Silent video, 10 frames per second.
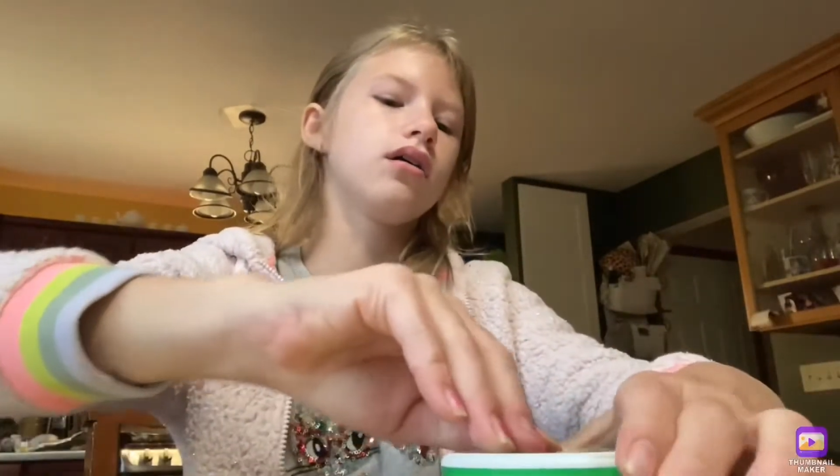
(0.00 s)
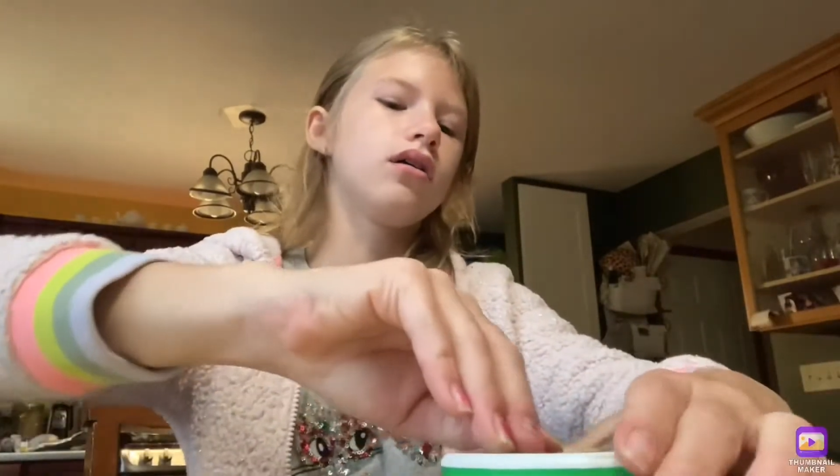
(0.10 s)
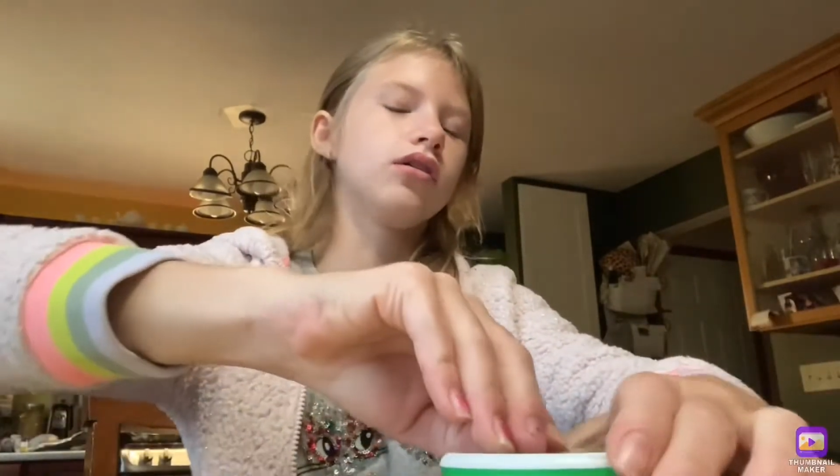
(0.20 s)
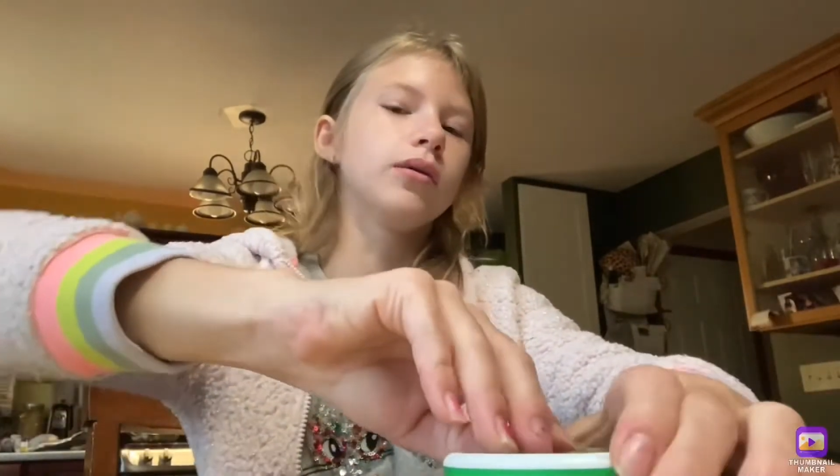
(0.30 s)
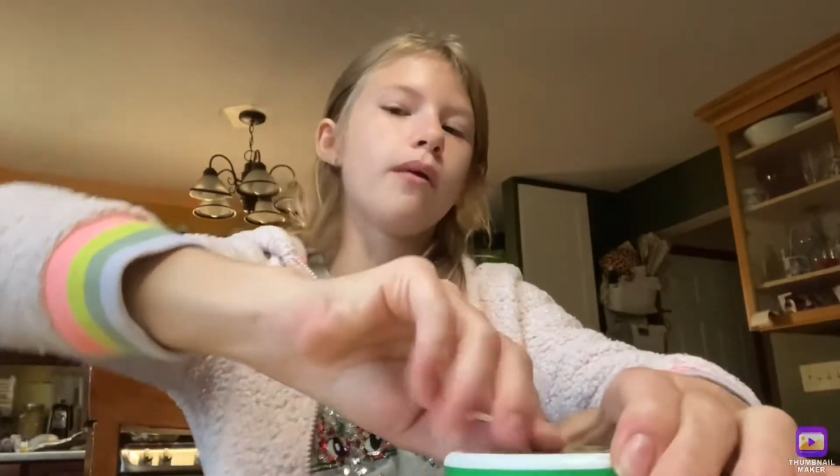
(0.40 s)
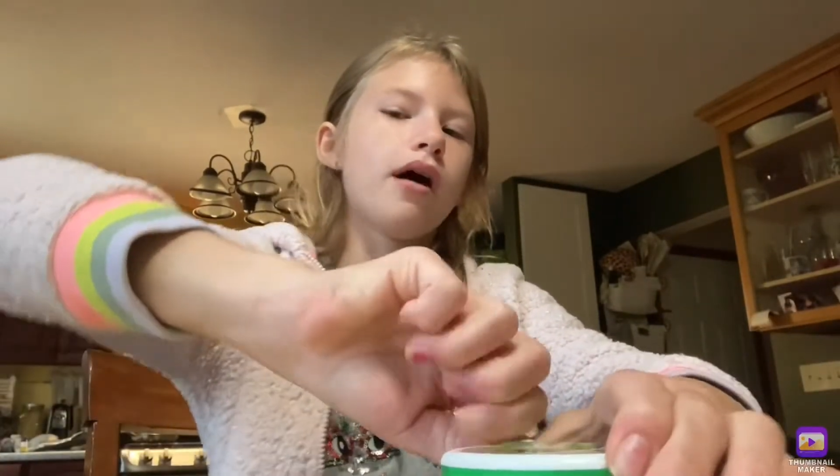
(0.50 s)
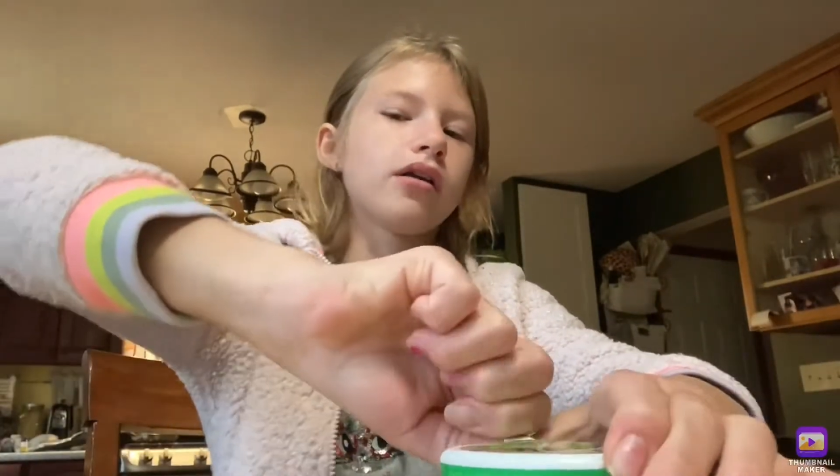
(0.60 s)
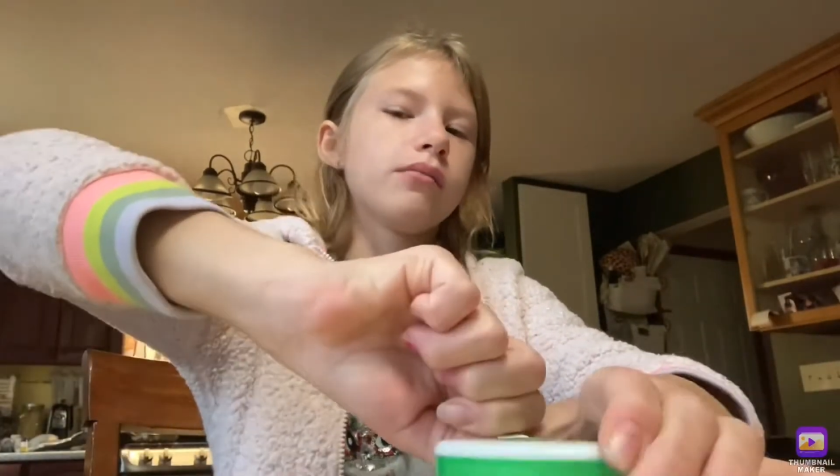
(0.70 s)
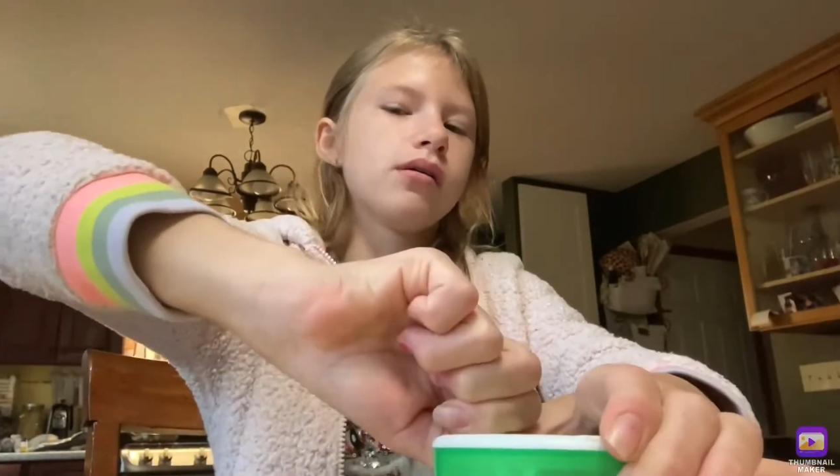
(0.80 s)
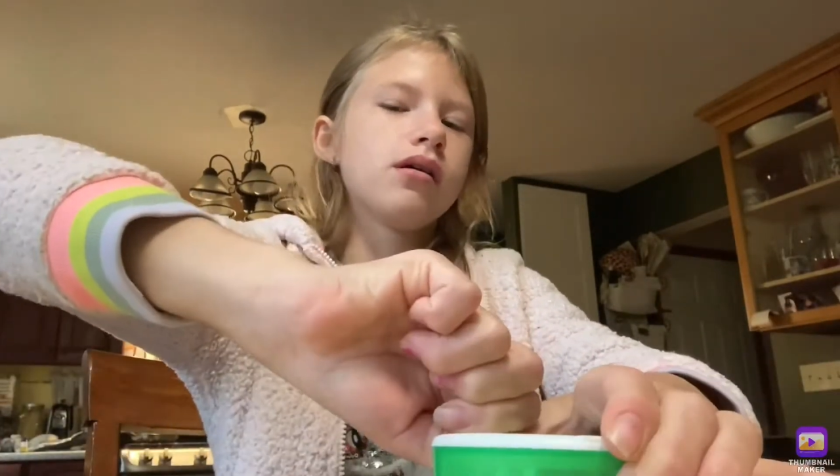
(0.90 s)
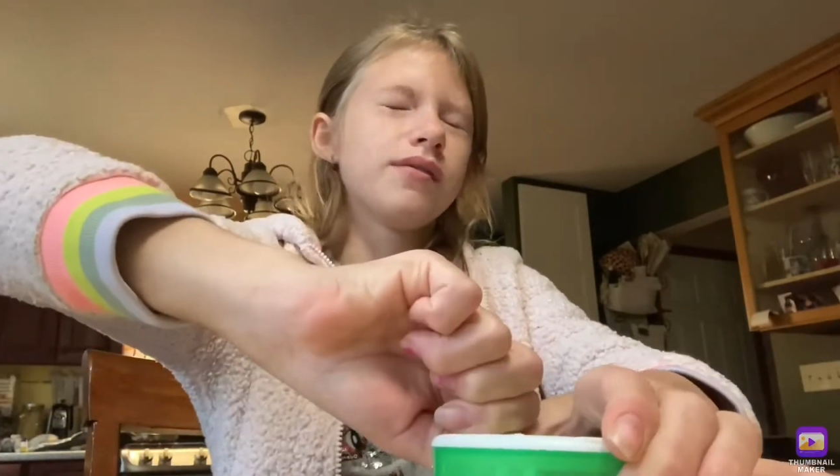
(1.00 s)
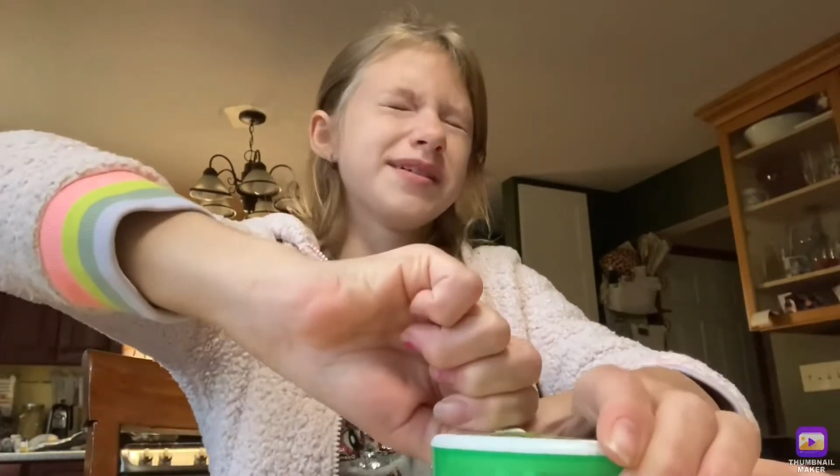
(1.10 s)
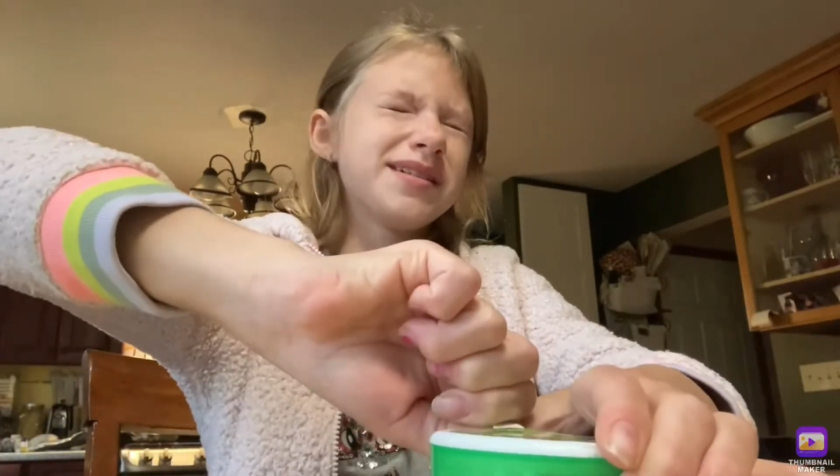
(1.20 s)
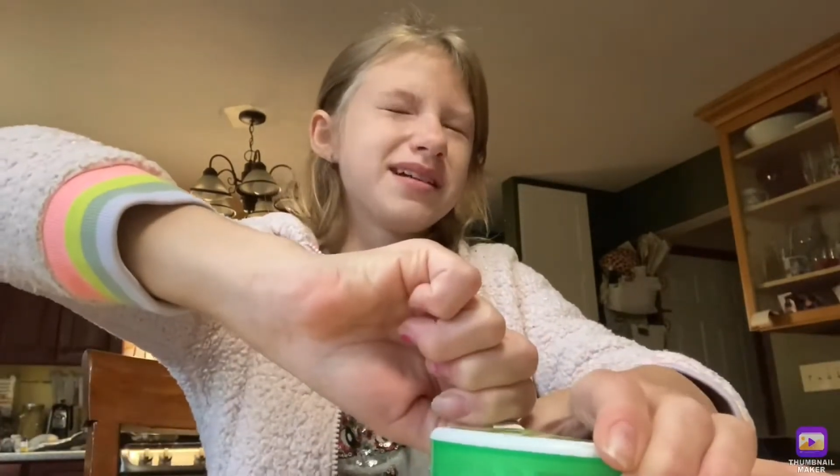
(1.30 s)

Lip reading: On the bottom of it.